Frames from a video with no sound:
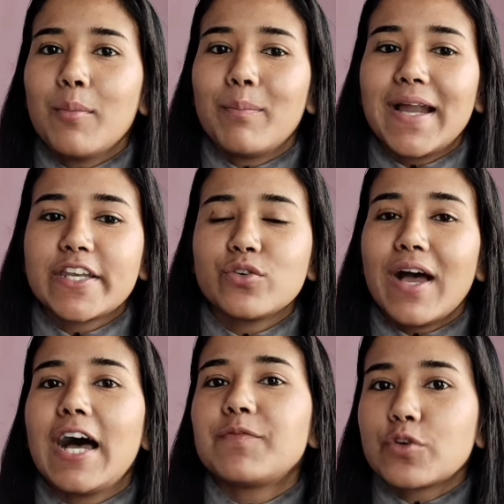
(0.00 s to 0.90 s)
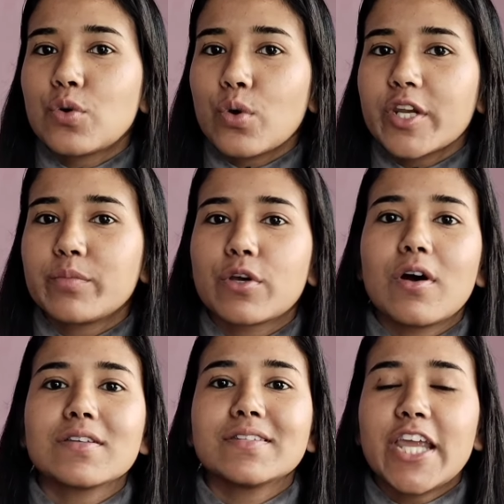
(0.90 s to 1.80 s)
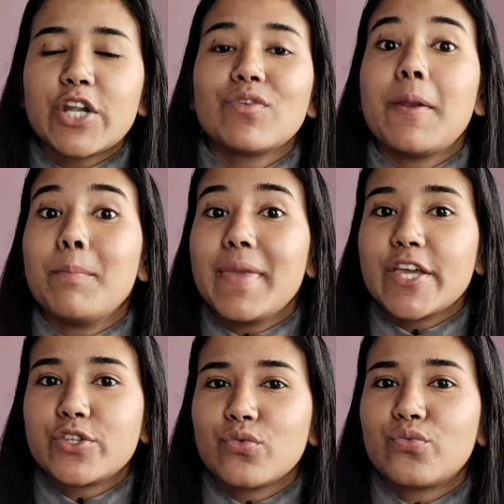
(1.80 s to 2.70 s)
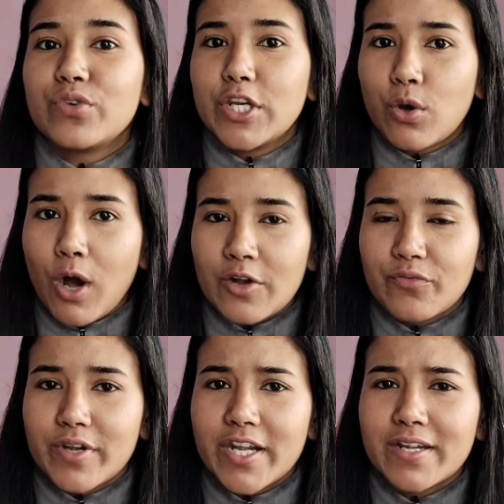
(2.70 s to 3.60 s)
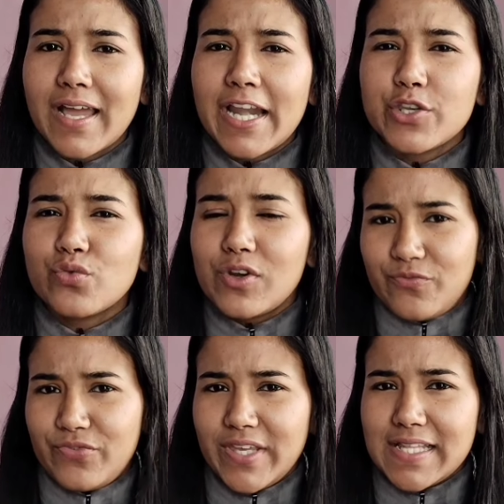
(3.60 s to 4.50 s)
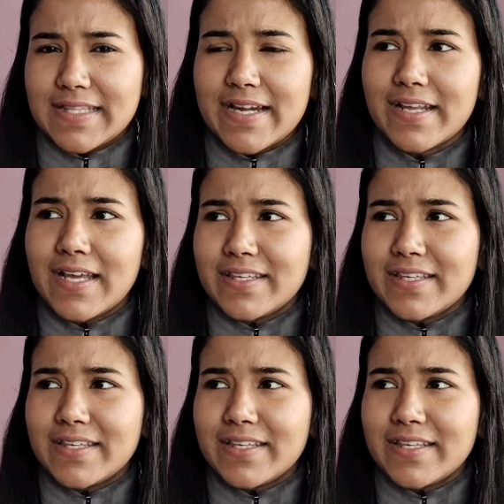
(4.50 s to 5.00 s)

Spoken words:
but you have to do it because it will make you feel confident and you will feel that,